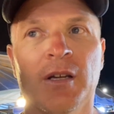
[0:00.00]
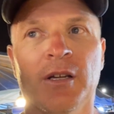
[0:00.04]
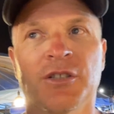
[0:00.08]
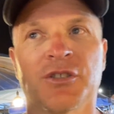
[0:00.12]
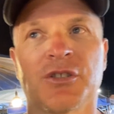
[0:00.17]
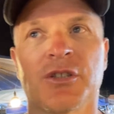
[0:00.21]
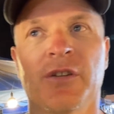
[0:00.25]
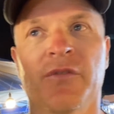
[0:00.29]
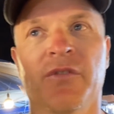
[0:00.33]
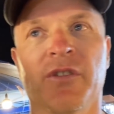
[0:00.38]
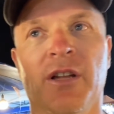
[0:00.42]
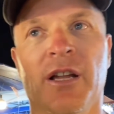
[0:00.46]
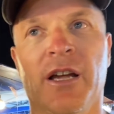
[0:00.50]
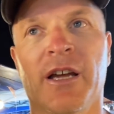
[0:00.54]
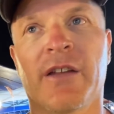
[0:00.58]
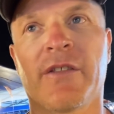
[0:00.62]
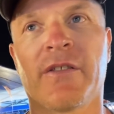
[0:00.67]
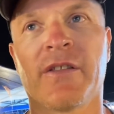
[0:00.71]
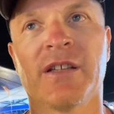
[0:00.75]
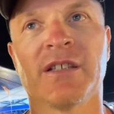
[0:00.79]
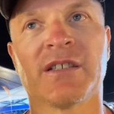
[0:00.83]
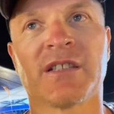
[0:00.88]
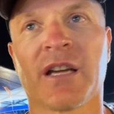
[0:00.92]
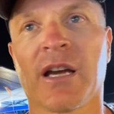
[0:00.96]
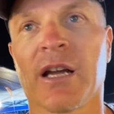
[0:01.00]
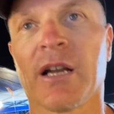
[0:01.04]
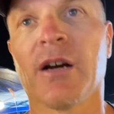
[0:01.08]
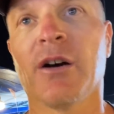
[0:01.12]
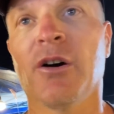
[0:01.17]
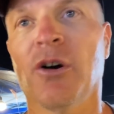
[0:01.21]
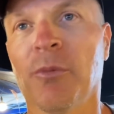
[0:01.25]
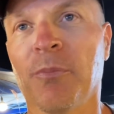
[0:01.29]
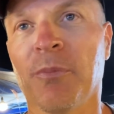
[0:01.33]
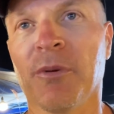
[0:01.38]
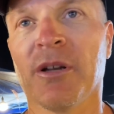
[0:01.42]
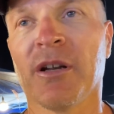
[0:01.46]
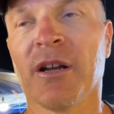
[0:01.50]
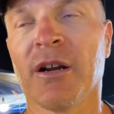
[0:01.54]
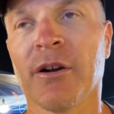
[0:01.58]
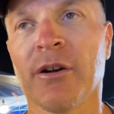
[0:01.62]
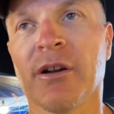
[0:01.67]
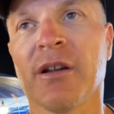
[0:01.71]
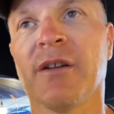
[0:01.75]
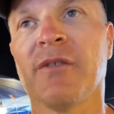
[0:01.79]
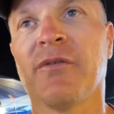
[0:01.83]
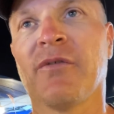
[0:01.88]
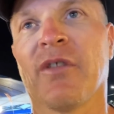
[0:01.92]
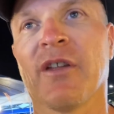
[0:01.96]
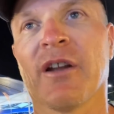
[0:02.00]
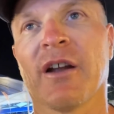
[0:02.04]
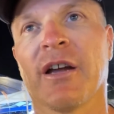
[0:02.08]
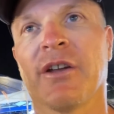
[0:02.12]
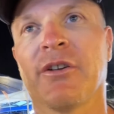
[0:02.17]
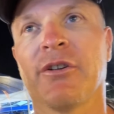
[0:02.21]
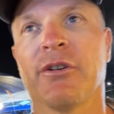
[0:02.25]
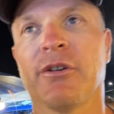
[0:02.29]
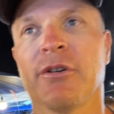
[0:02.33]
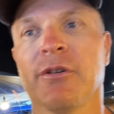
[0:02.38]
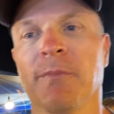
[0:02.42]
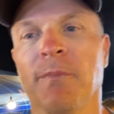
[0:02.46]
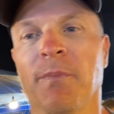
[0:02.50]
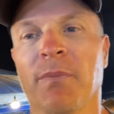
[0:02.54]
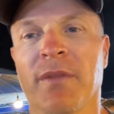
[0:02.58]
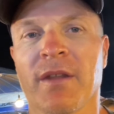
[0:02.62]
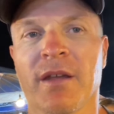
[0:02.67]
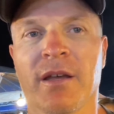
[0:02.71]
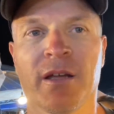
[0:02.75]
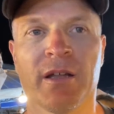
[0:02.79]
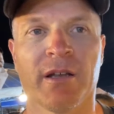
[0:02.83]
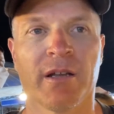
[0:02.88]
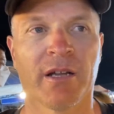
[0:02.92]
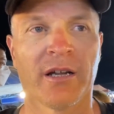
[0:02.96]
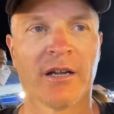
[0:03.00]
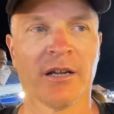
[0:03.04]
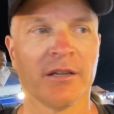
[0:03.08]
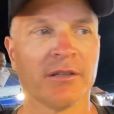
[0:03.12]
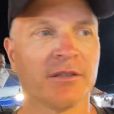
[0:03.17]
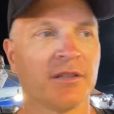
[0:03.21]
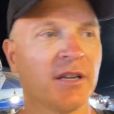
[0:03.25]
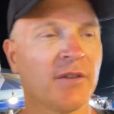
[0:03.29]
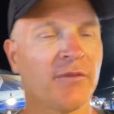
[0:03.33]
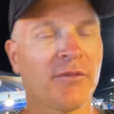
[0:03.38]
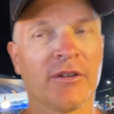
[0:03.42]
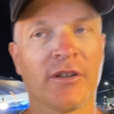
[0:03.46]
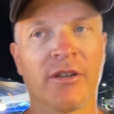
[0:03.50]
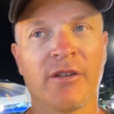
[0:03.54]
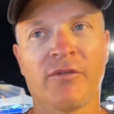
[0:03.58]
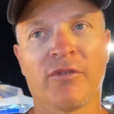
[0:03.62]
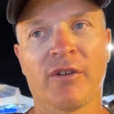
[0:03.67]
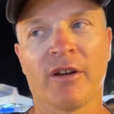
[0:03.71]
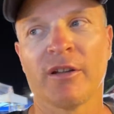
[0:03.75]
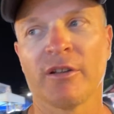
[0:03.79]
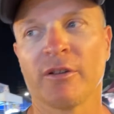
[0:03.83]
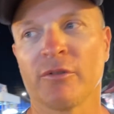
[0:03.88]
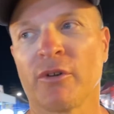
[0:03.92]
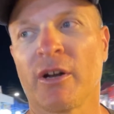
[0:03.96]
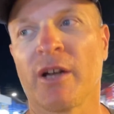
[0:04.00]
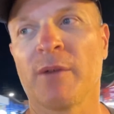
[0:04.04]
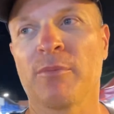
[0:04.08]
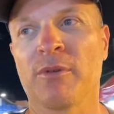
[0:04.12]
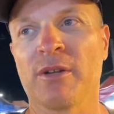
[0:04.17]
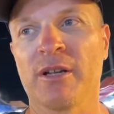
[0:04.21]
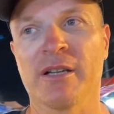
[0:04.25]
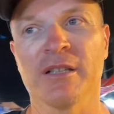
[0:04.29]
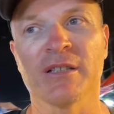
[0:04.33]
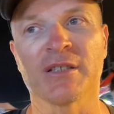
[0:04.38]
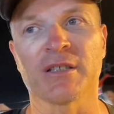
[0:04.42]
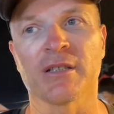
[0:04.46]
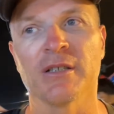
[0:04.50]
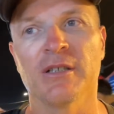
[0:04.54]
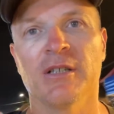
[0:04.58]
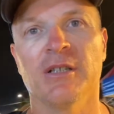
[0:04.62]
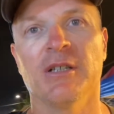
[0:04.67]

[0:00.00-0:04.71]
So if you like this kind of open narrative that I do, then uh, definitely you found the right place.